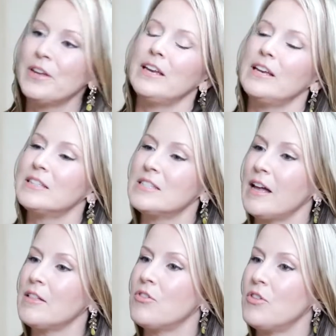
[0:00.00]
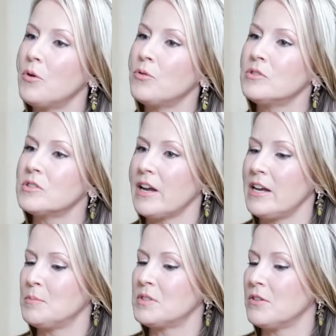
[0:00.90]
is that those
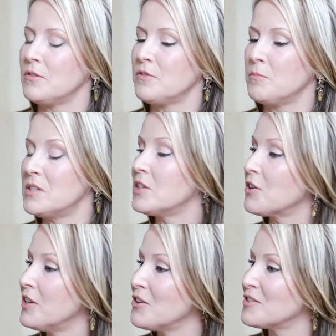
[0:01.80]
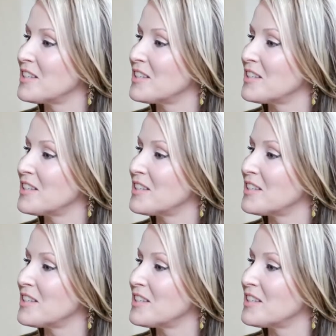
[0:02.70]
types of materials